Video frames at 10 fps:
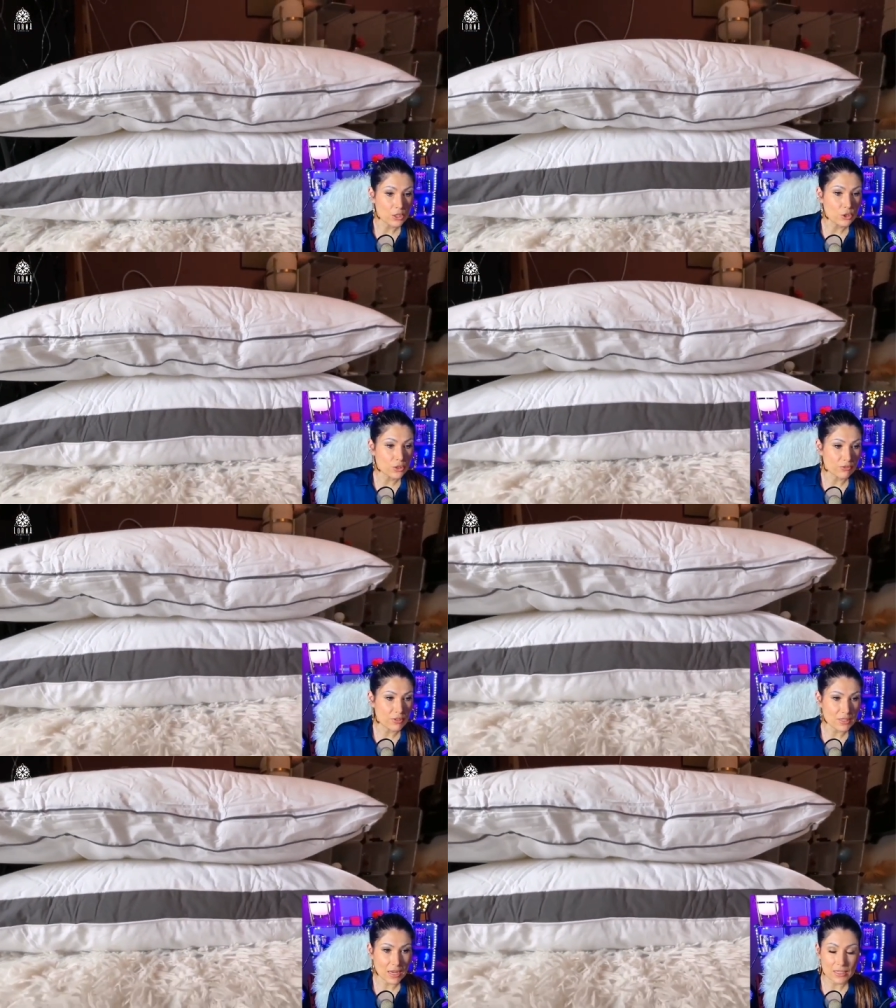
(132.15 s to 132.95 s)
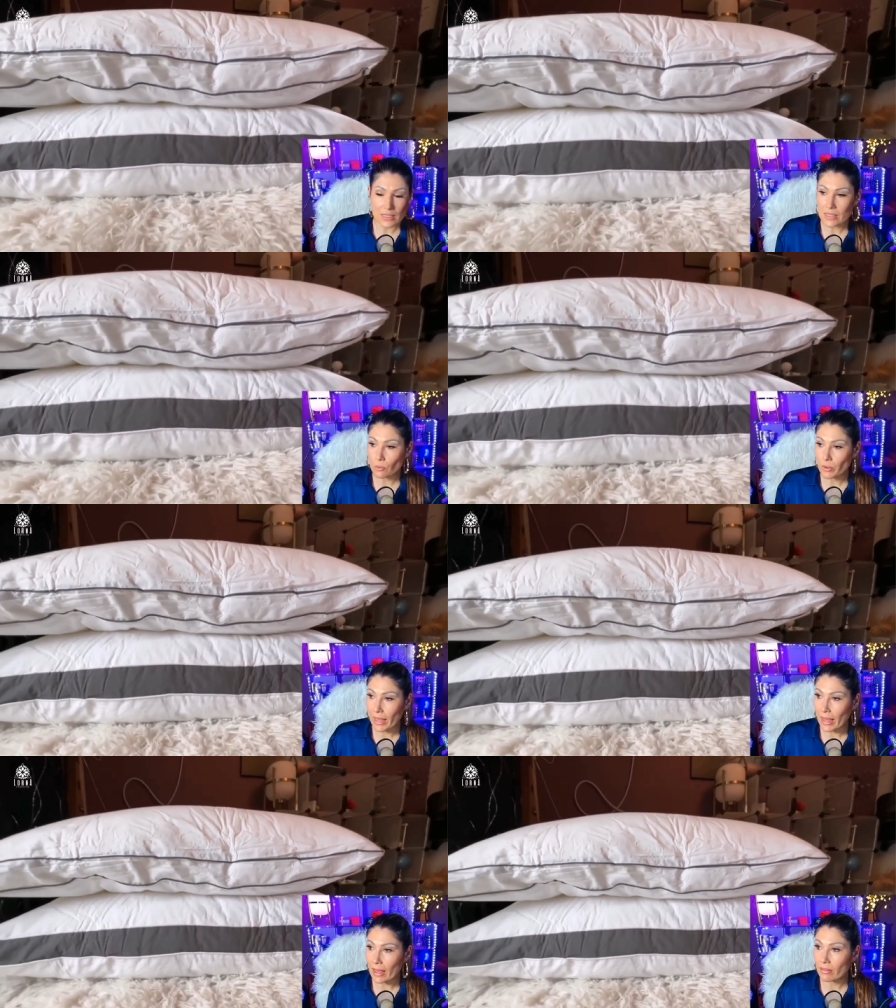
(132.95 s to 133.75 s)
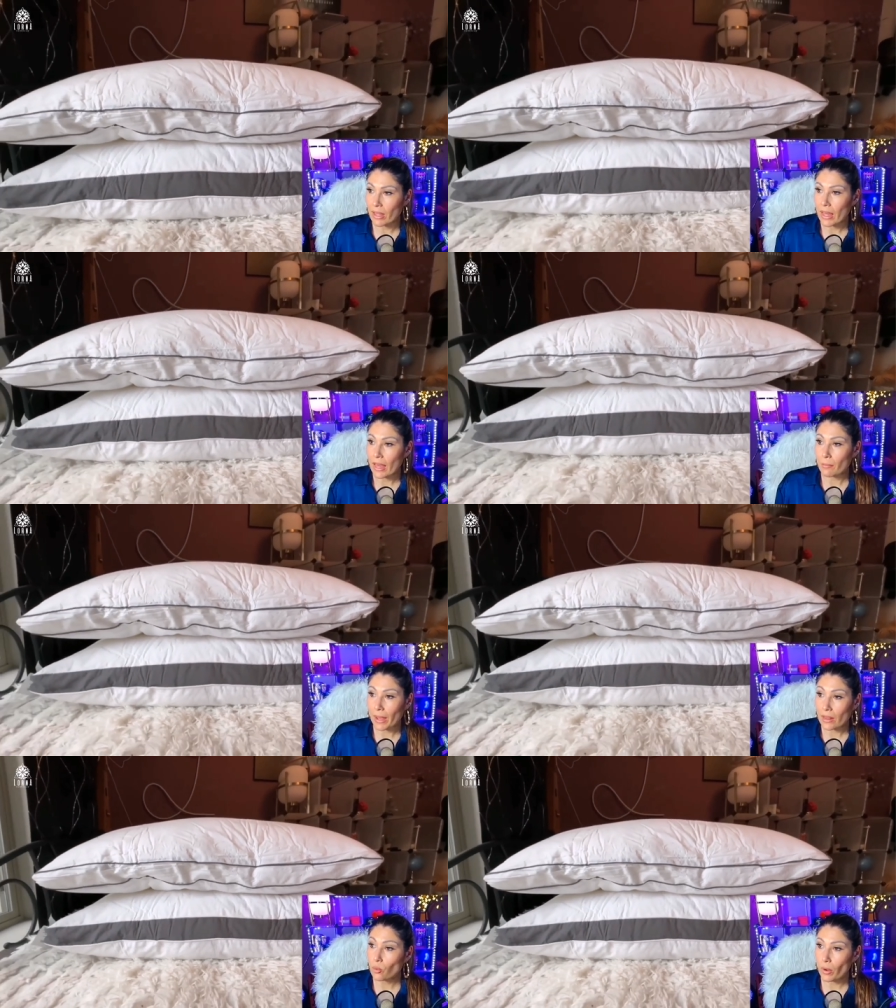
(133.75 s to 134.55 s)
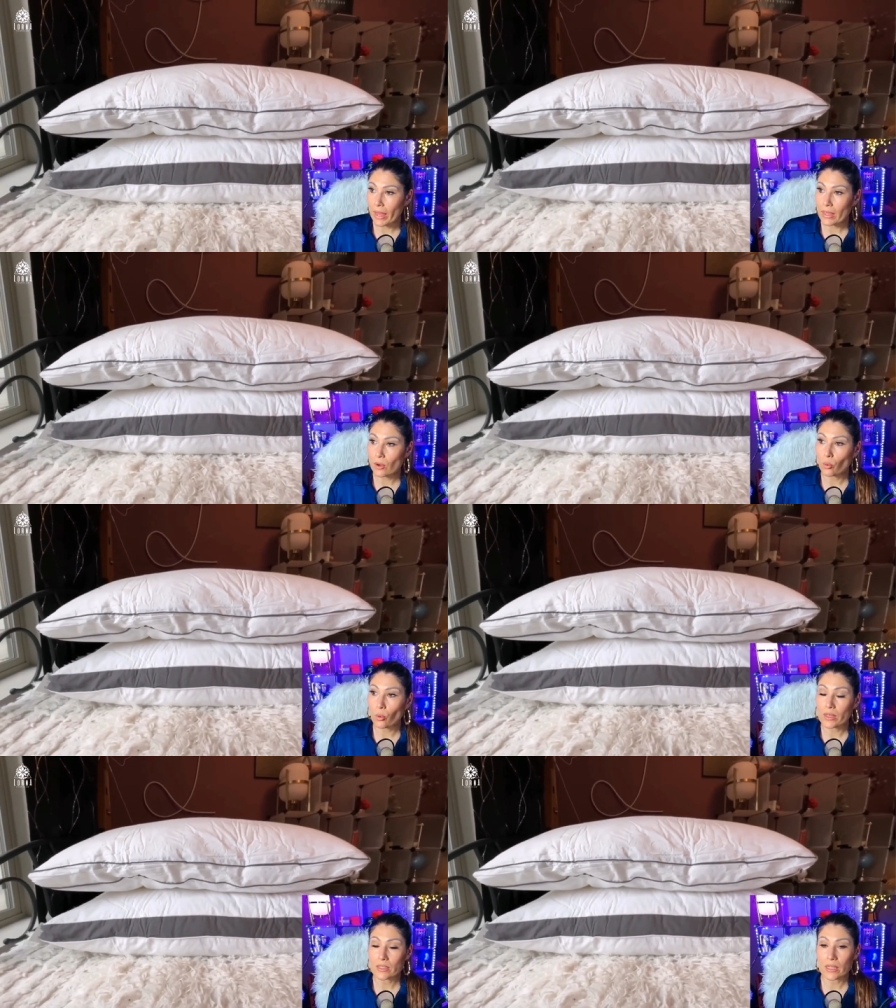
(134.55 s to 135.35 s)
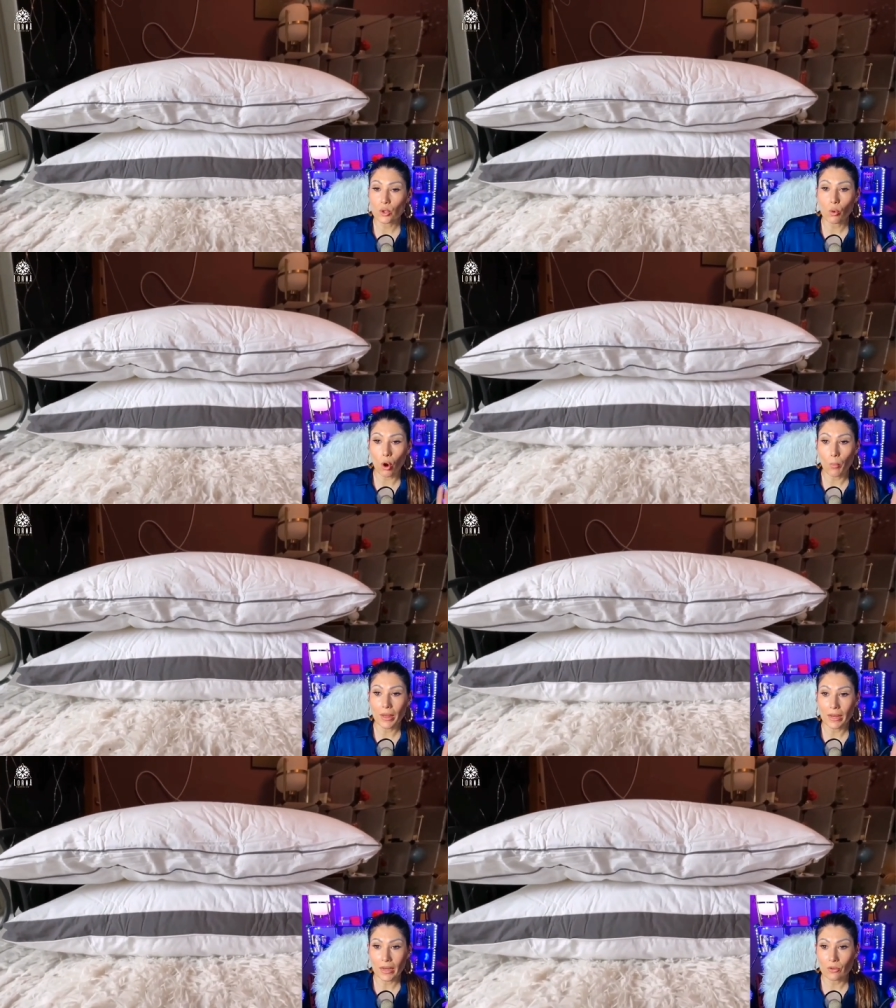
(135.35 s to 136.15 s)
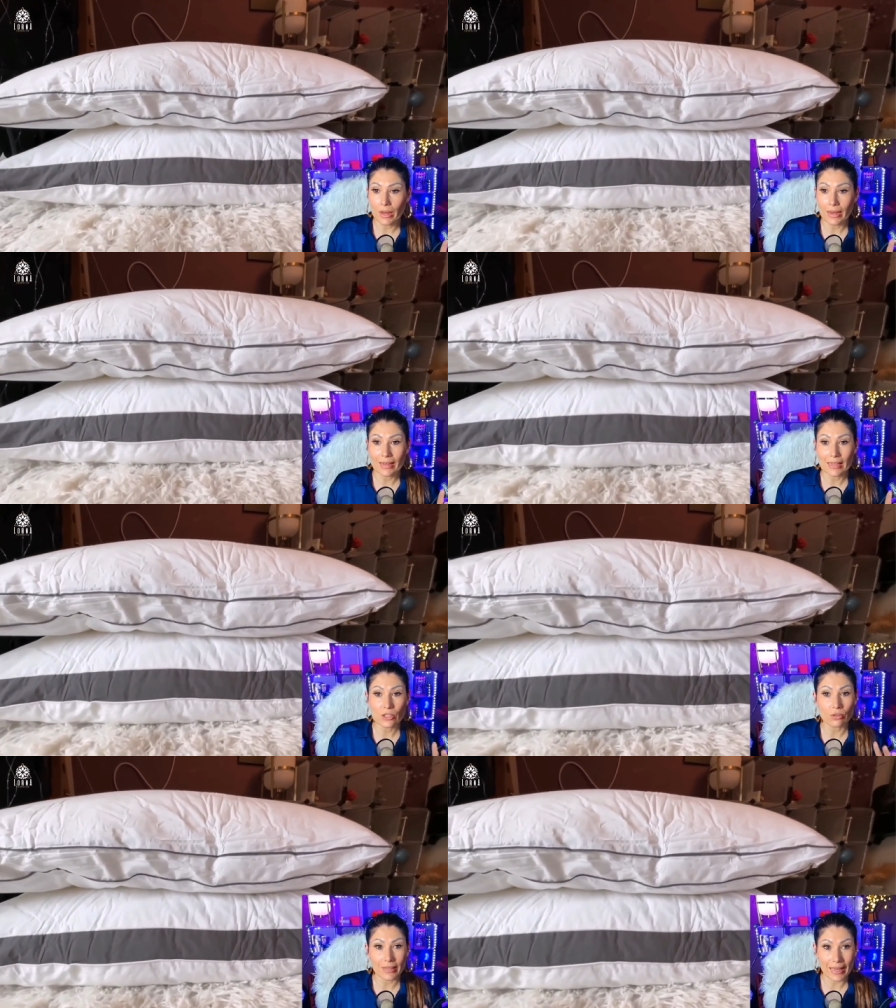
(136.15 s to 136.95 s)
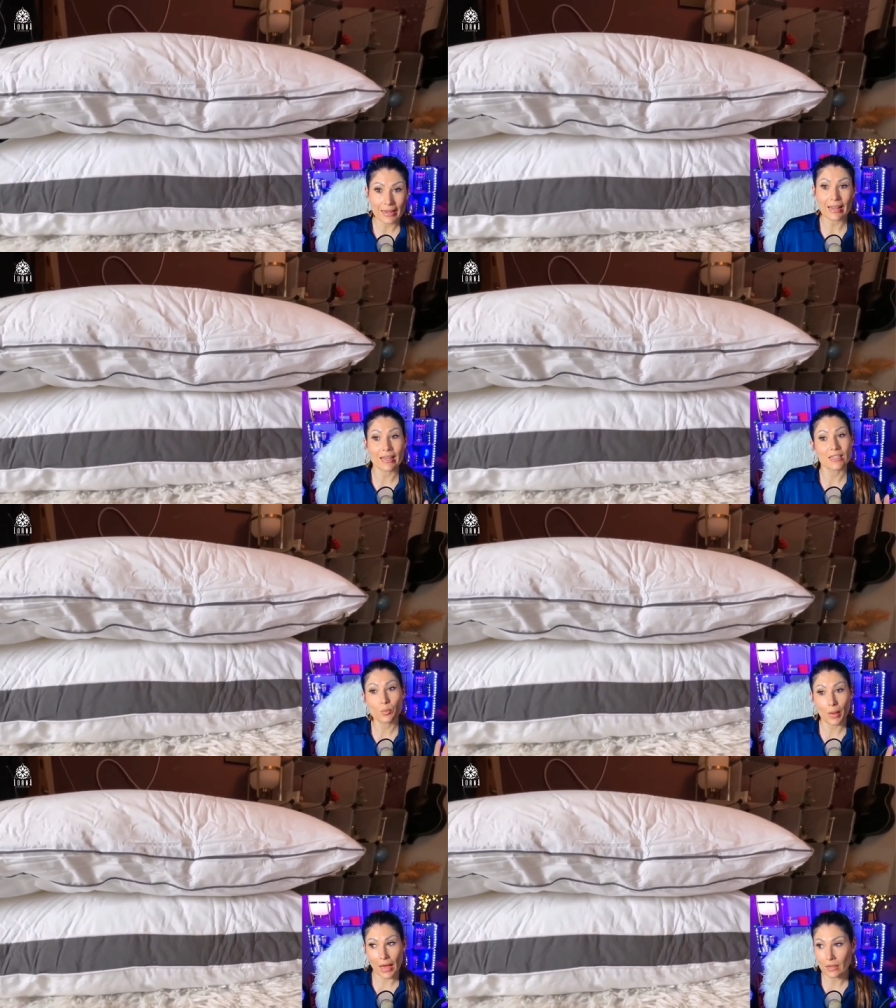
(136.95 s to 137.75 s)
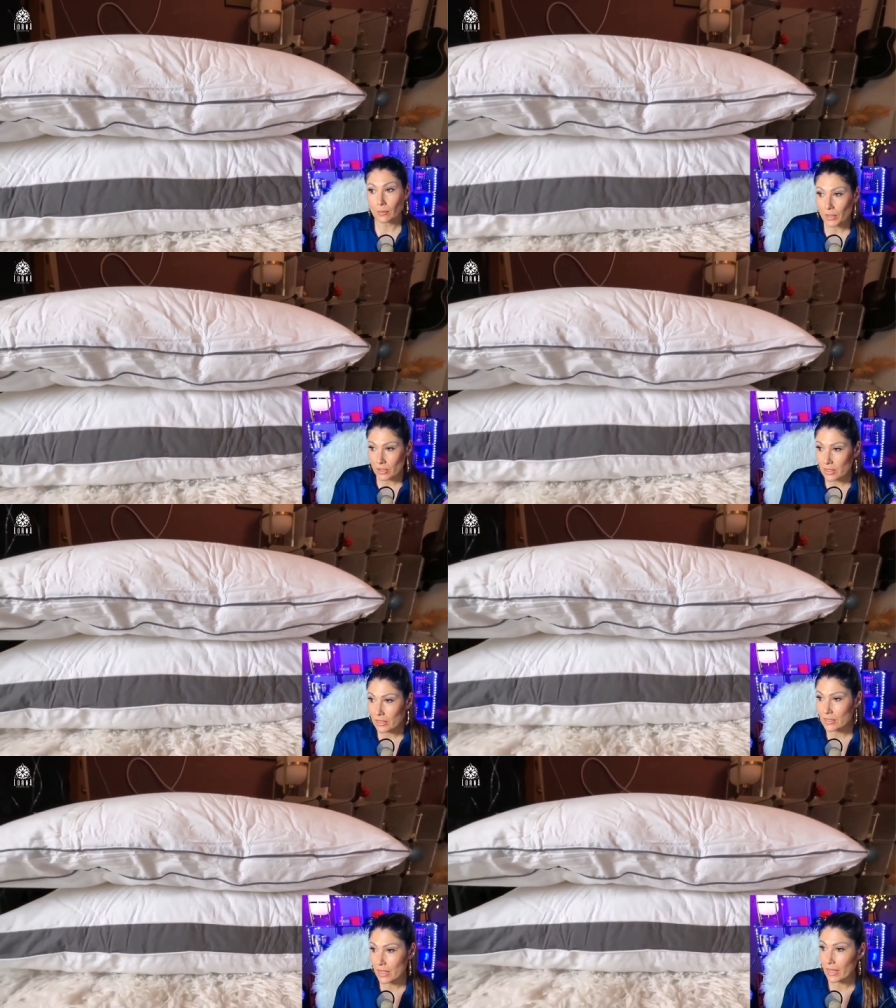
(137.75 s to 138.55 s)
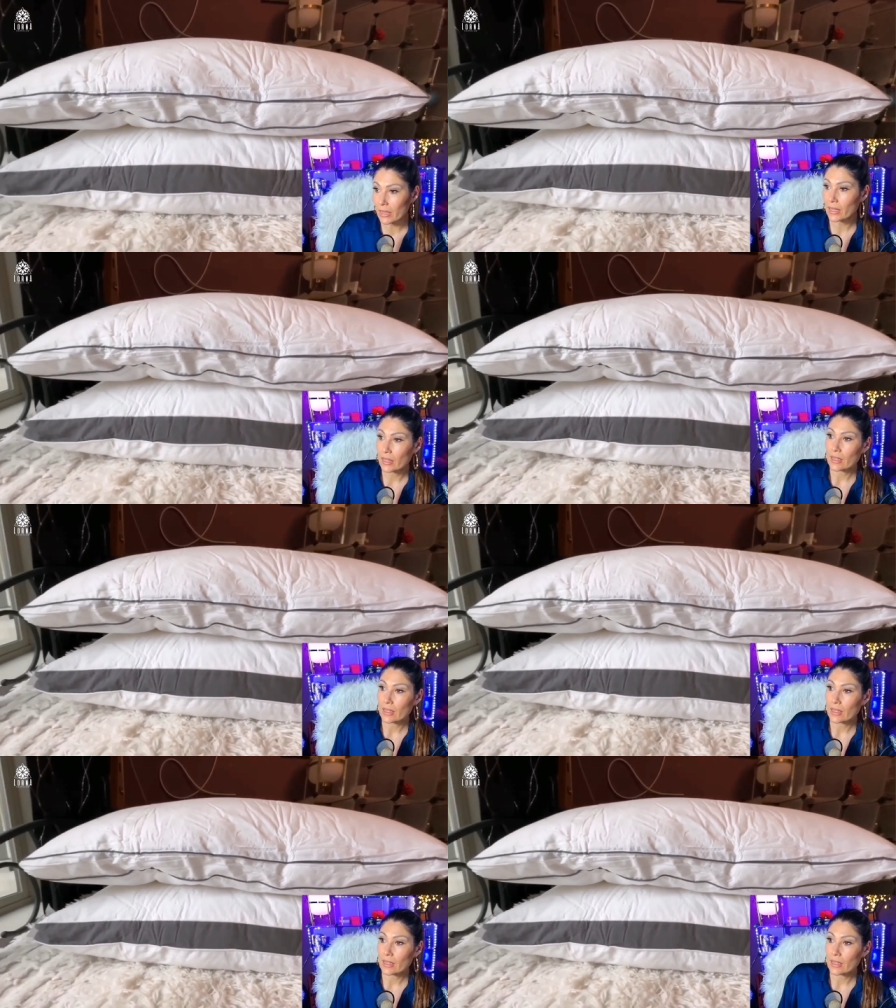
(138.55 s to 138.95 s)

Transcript: two different sizes that we have and by the way once you open it you need to let it expand because it can take